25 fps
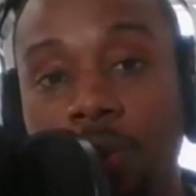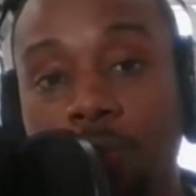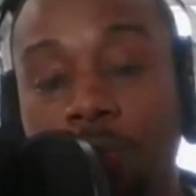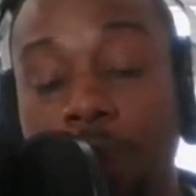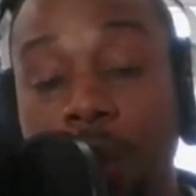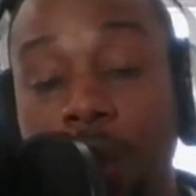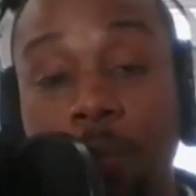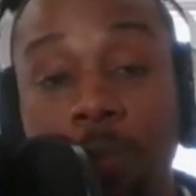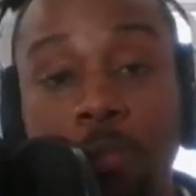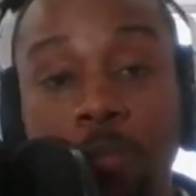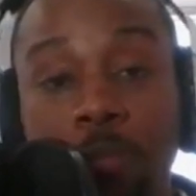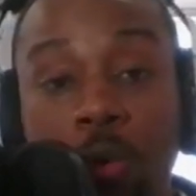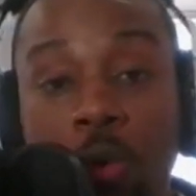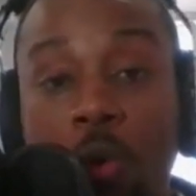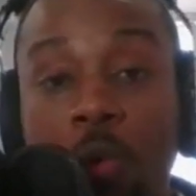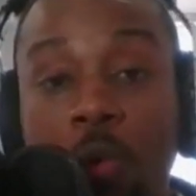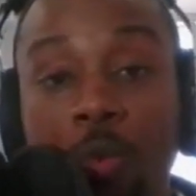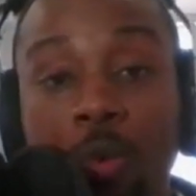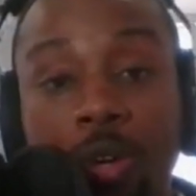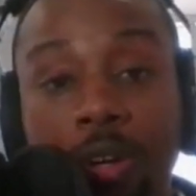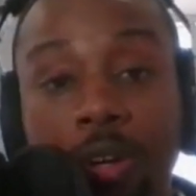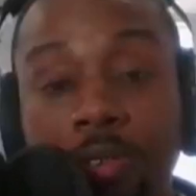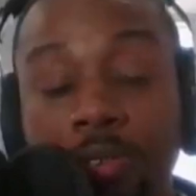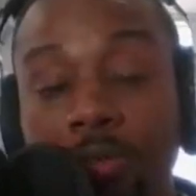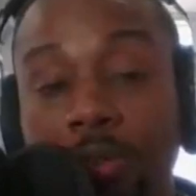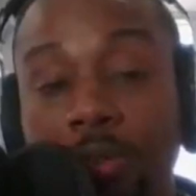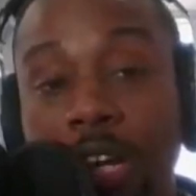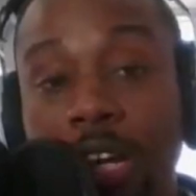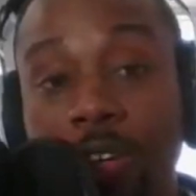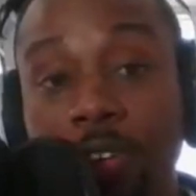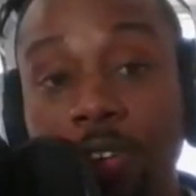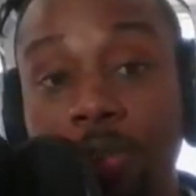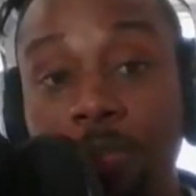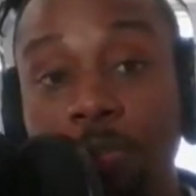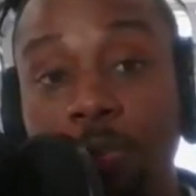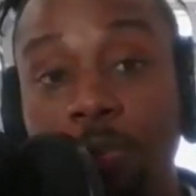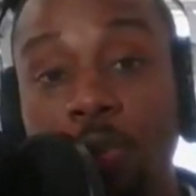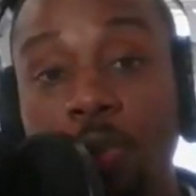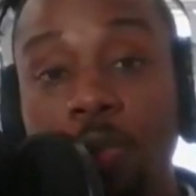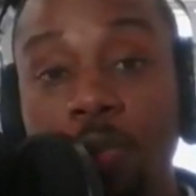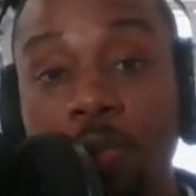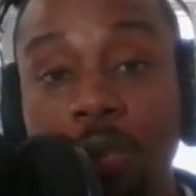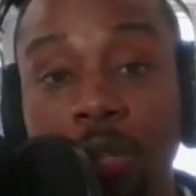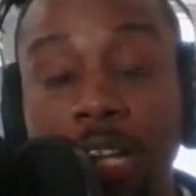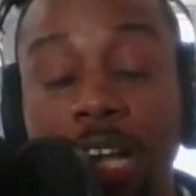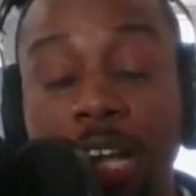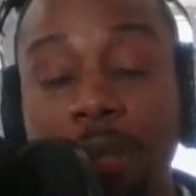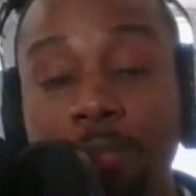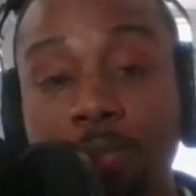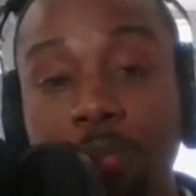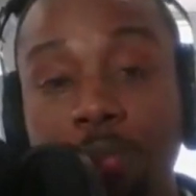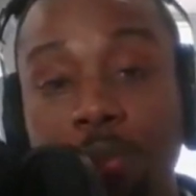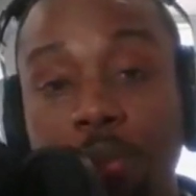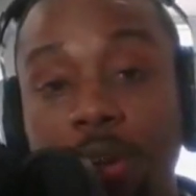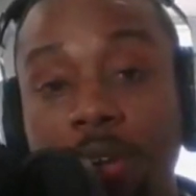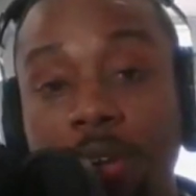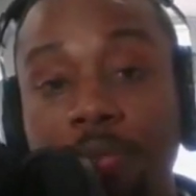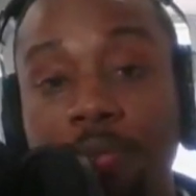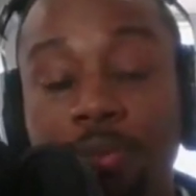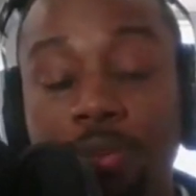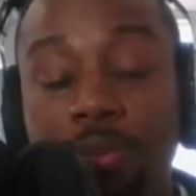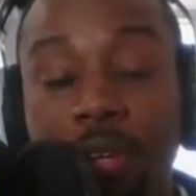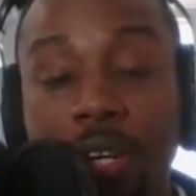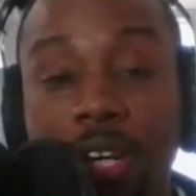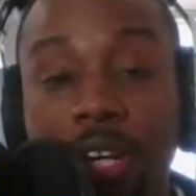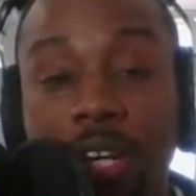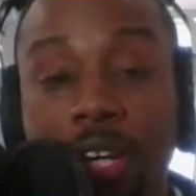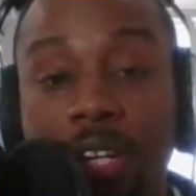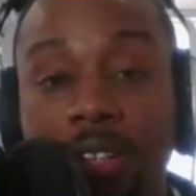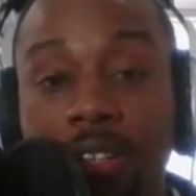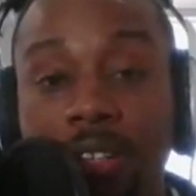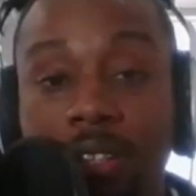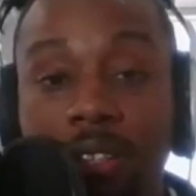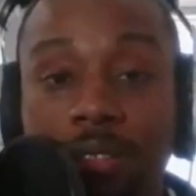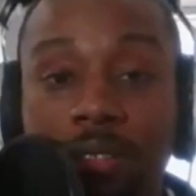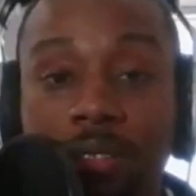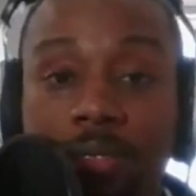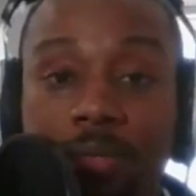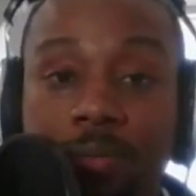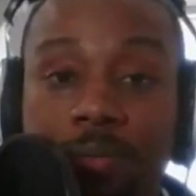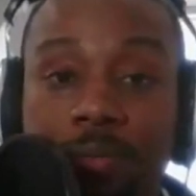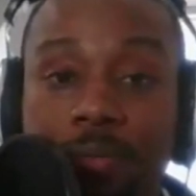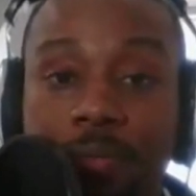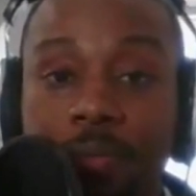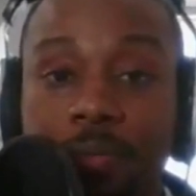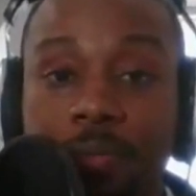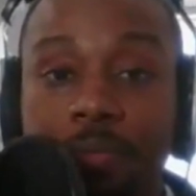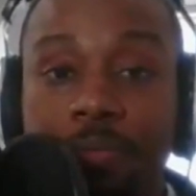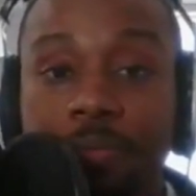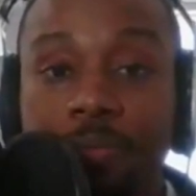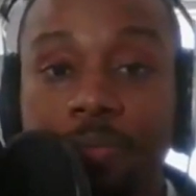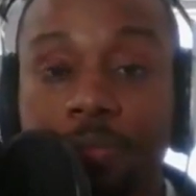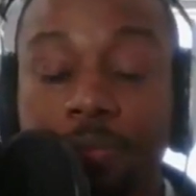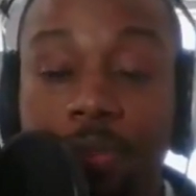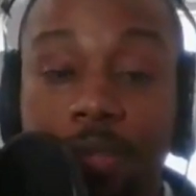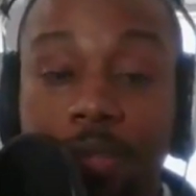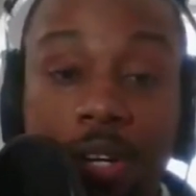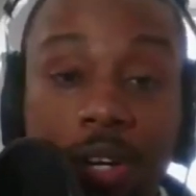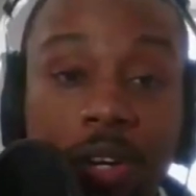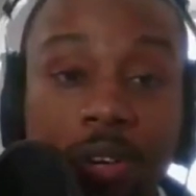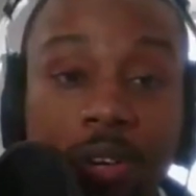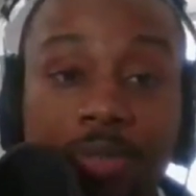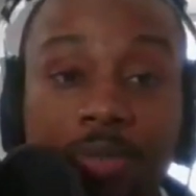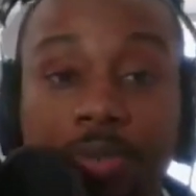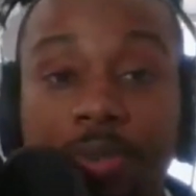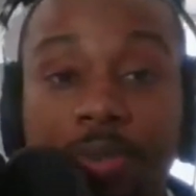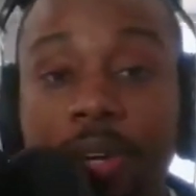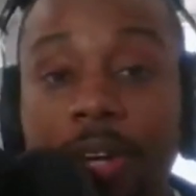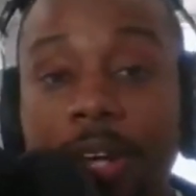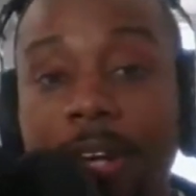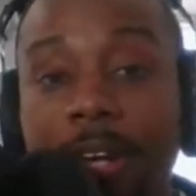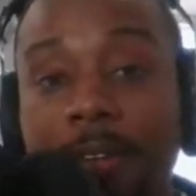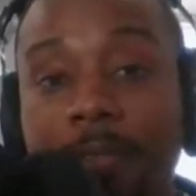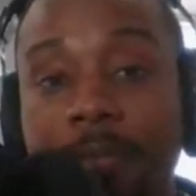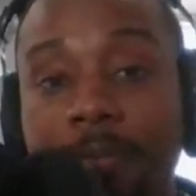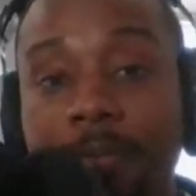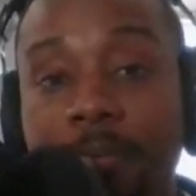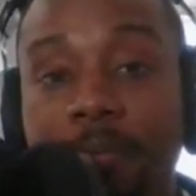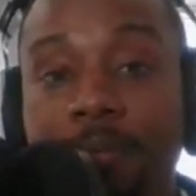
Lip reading: maybe move with a friend, or move with that boyfriend, girlfriend,